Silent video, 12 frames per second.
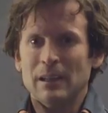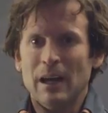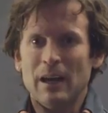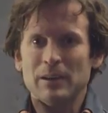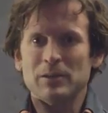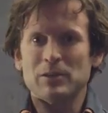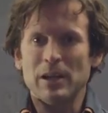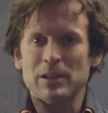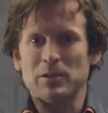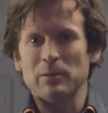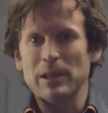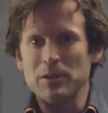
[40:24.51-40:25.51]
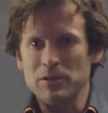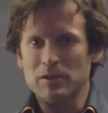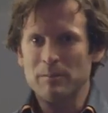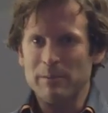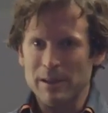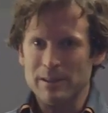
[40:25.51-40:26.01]
how do you change a
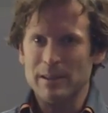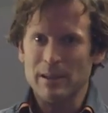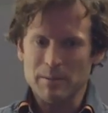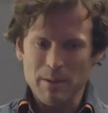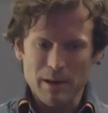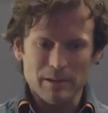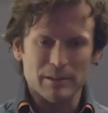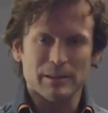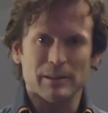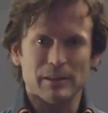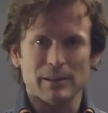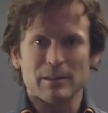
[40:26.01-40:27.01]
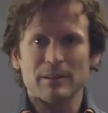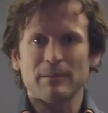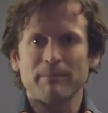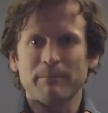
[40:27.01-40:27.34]
relationship-based sales model into this?